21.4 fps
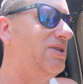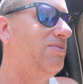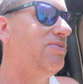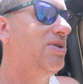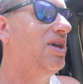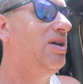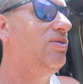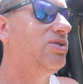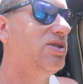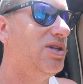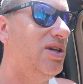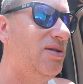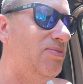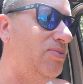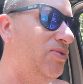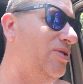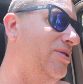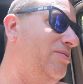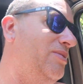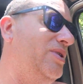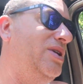something I would skip
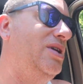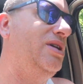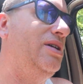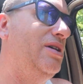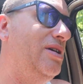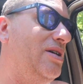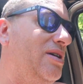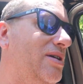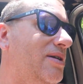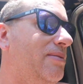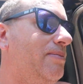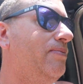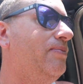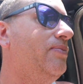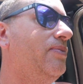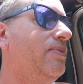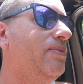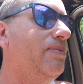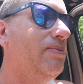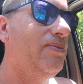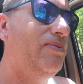normally
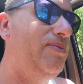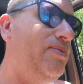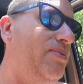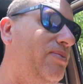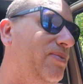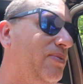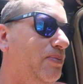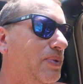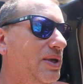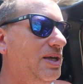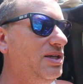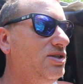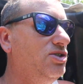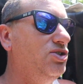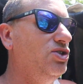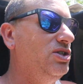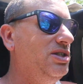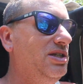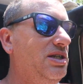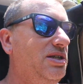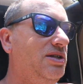because
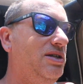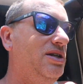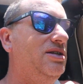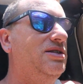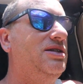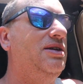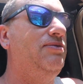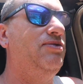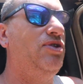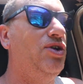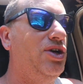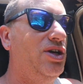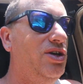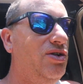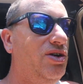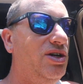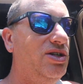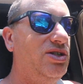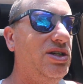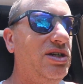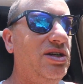it didn't seem very
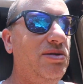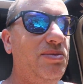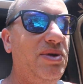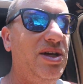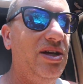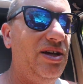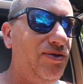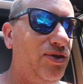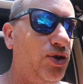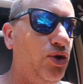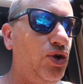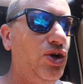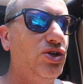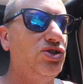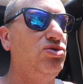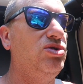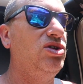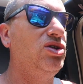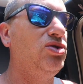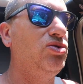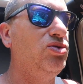interesting to me, even though it has
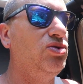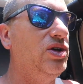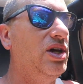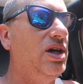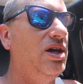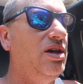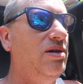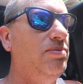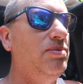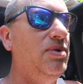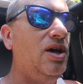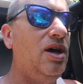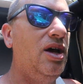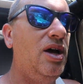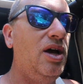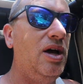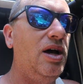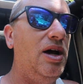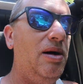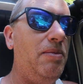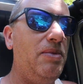a really cool name.
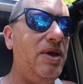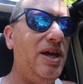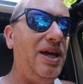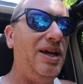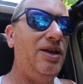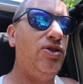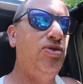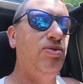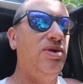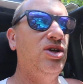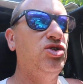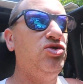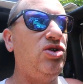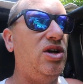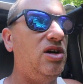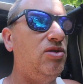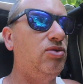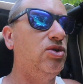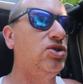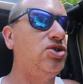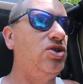The N3
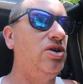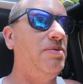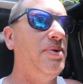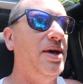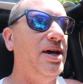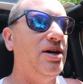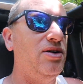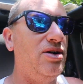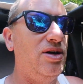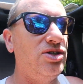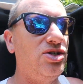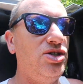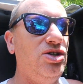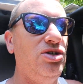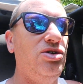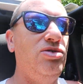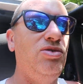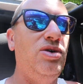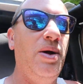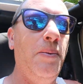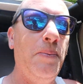trail we're turning back
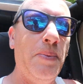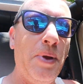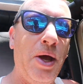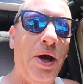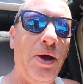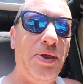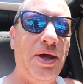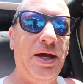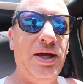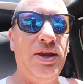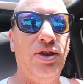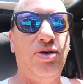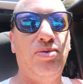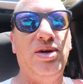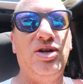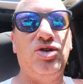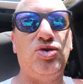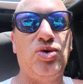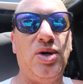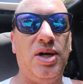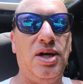onto. The
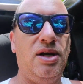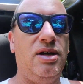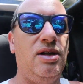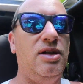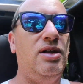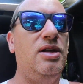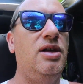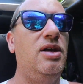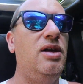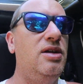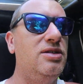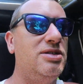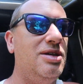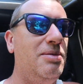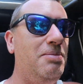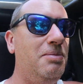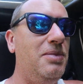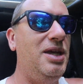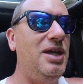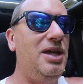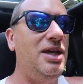N3 trail, to
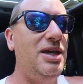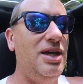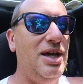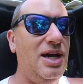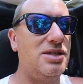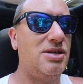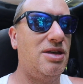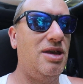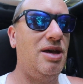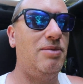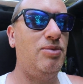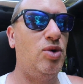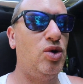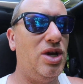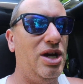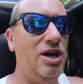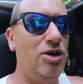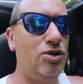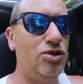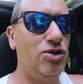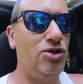me, has a lot more
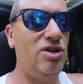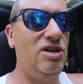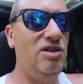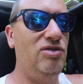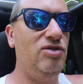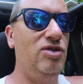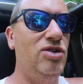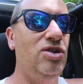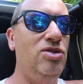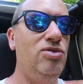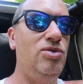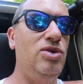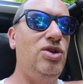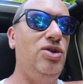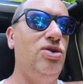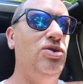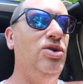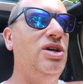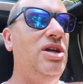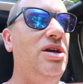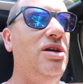character, even though when
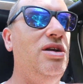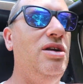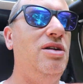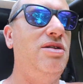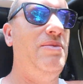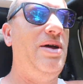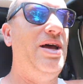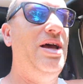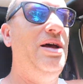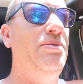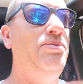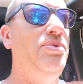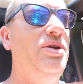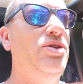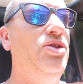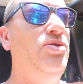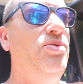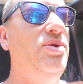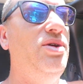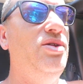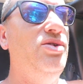you look at it on the map, the
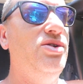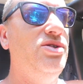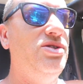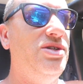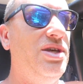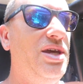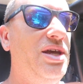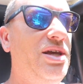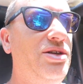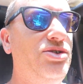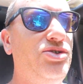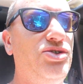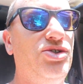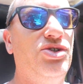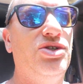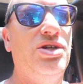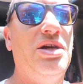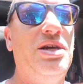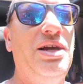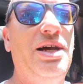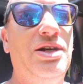N3 looks like it's
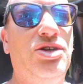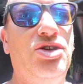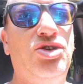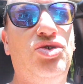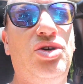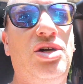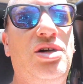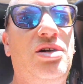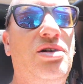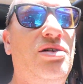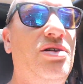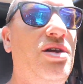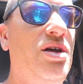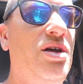just a connector trail.